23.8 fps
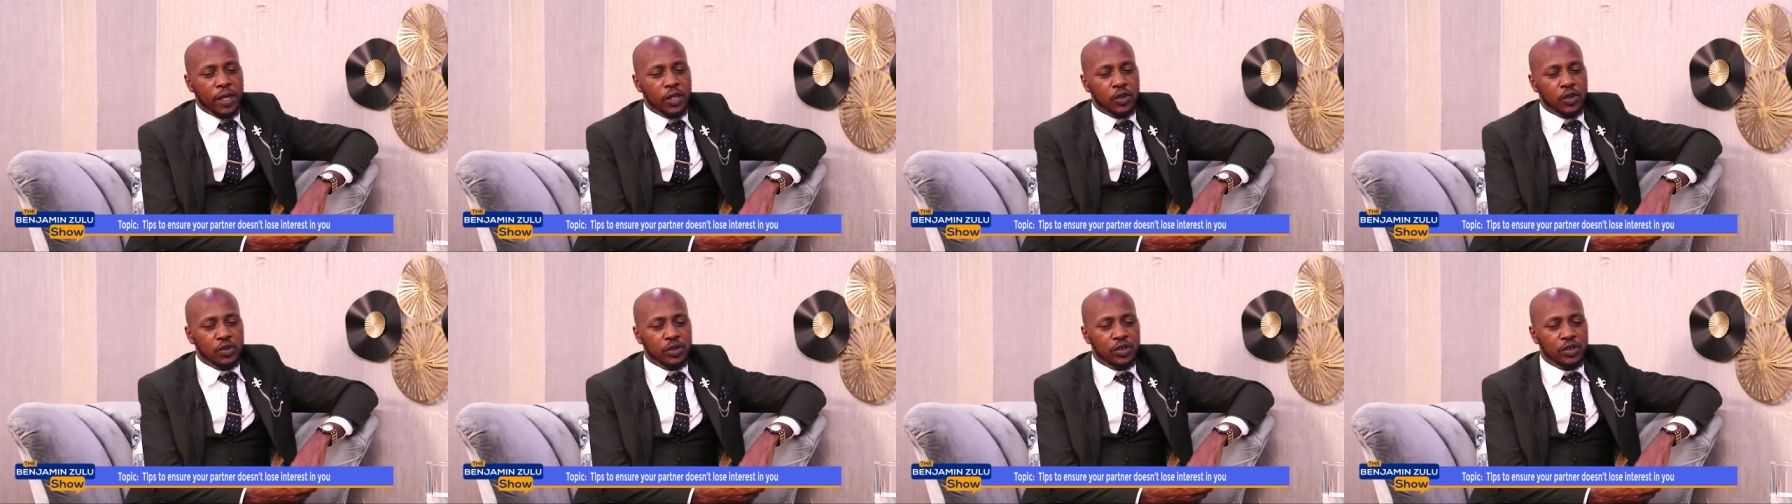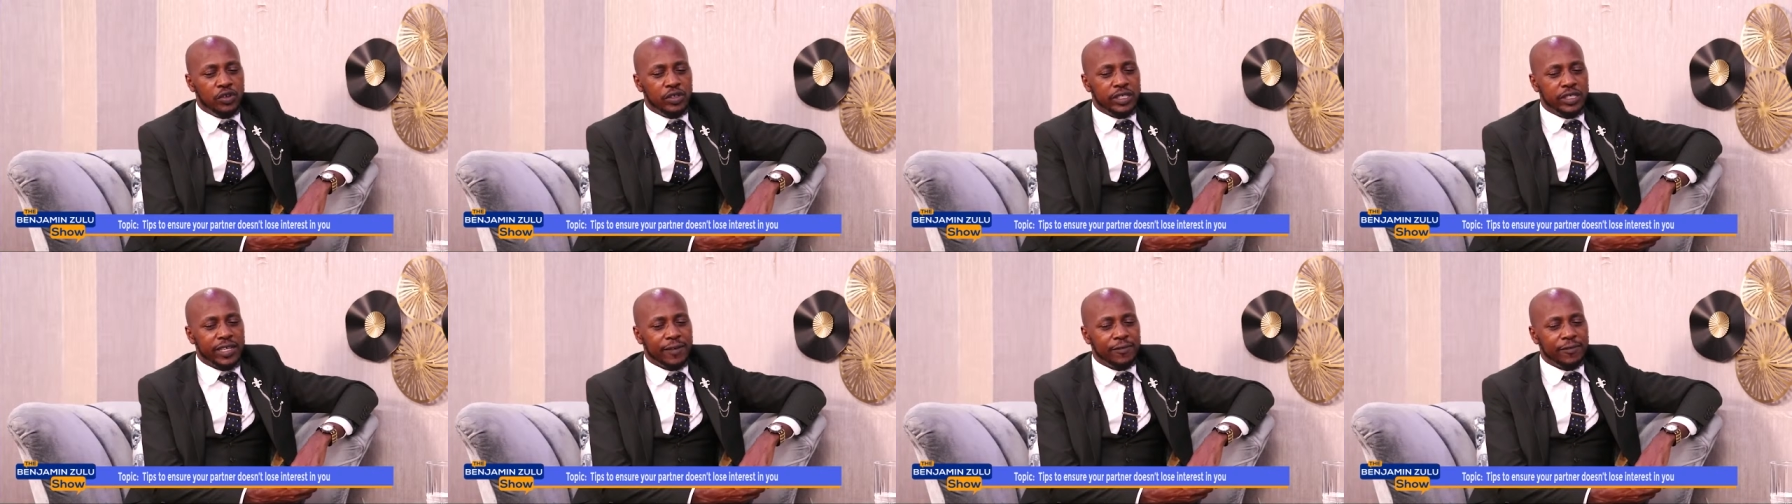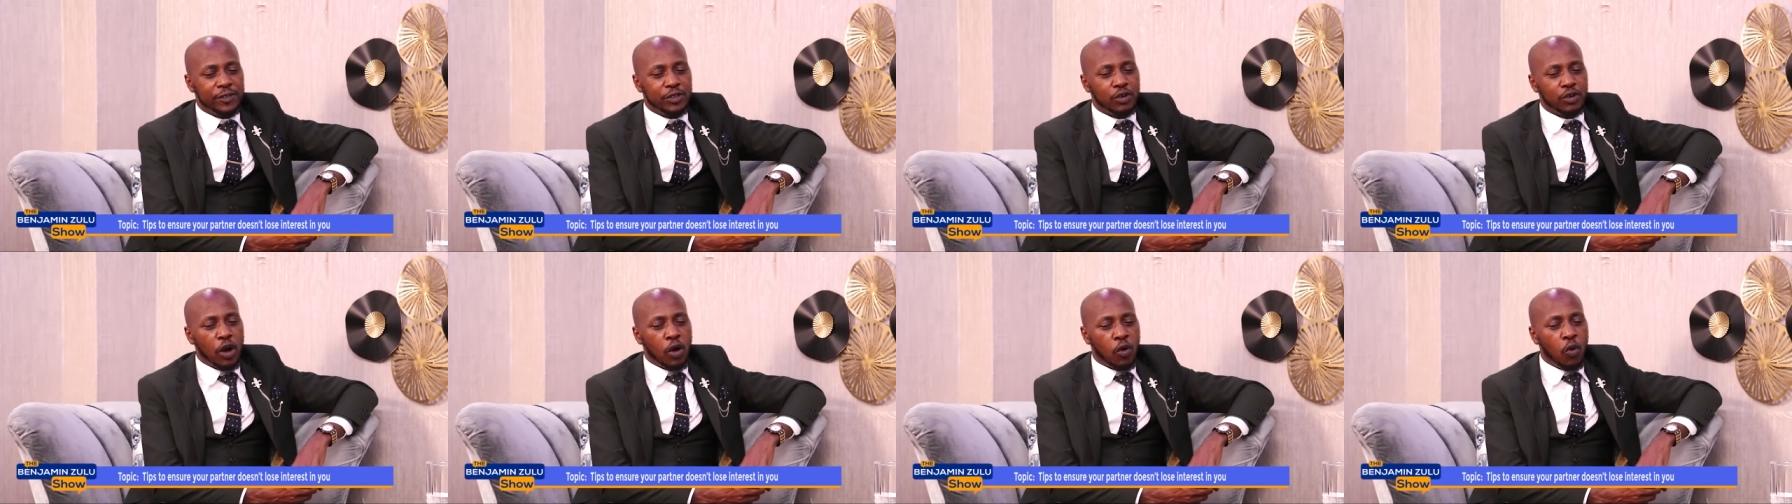you don't have
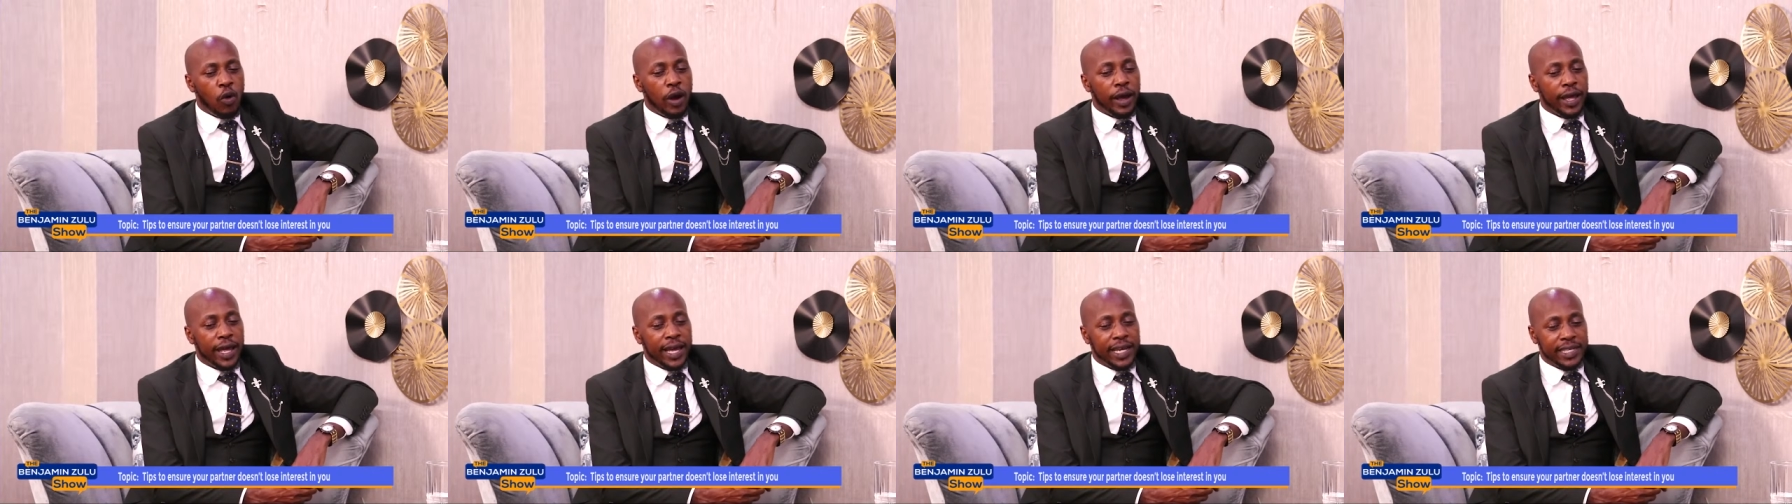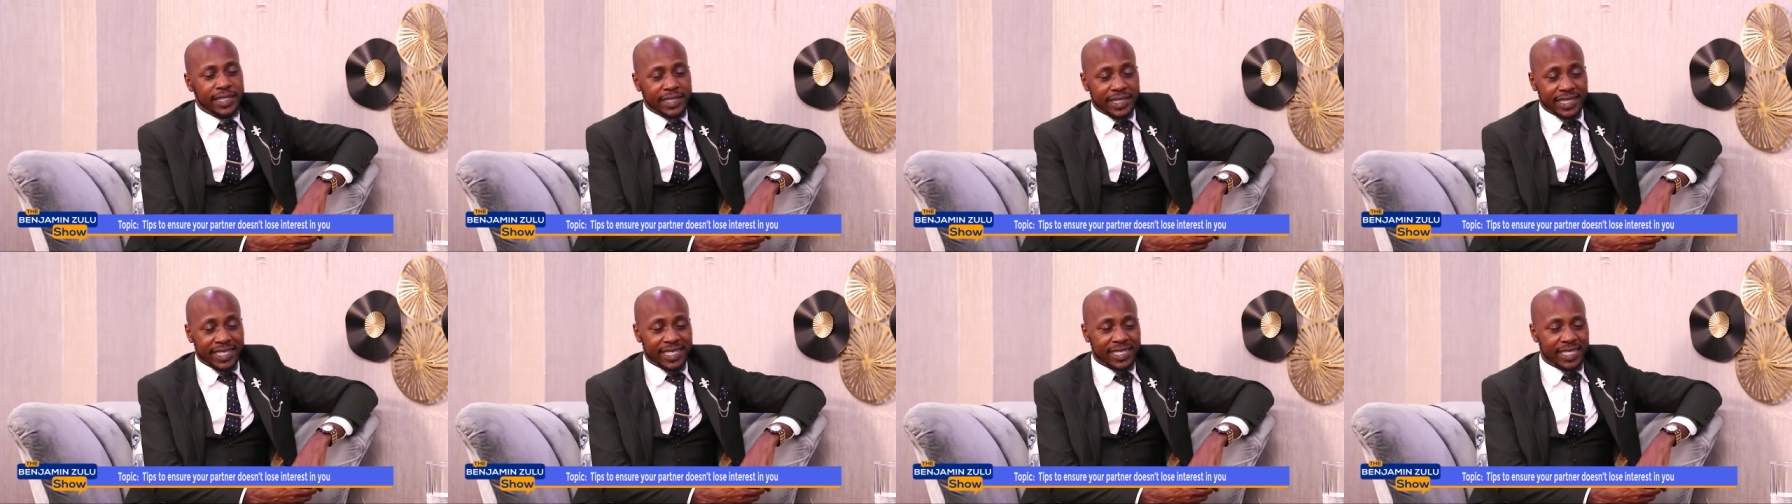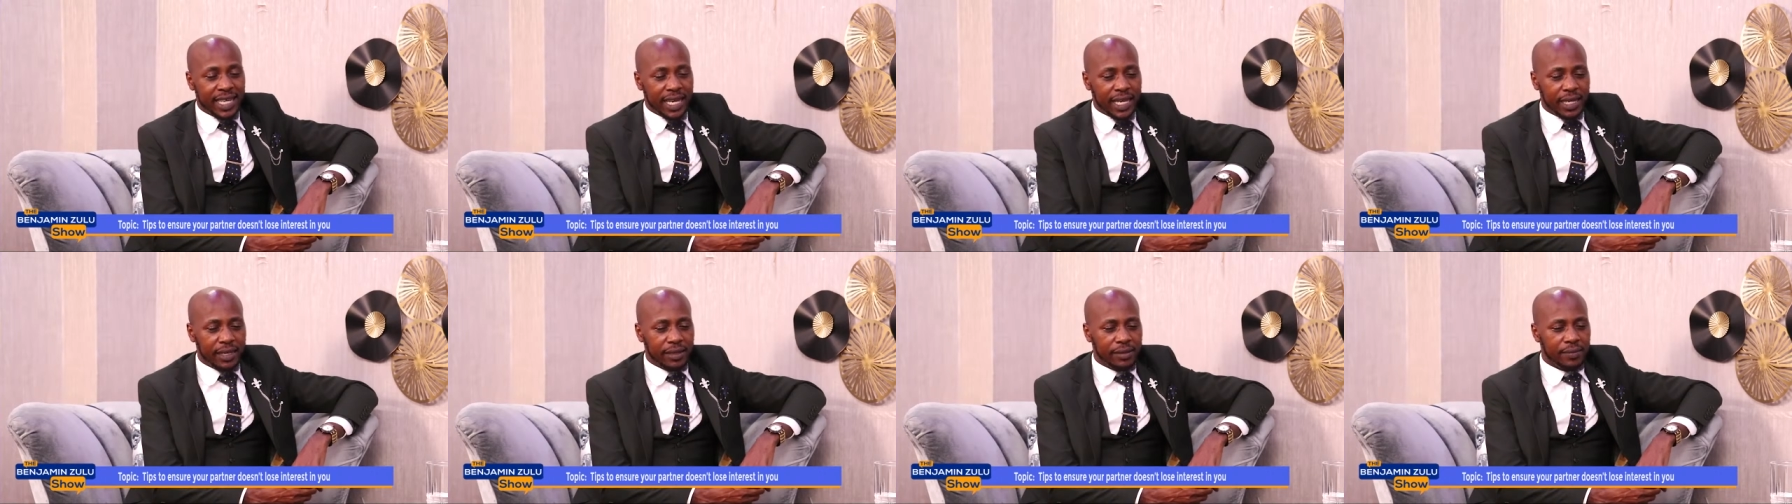to acquire and
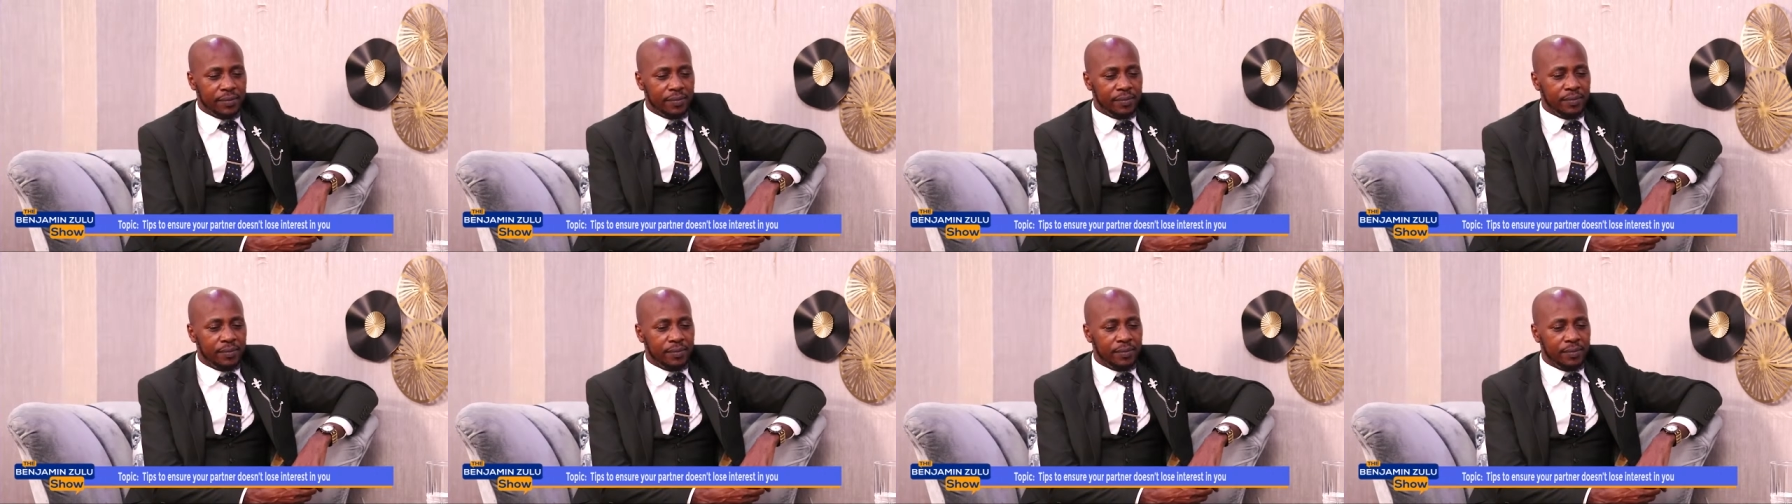retain.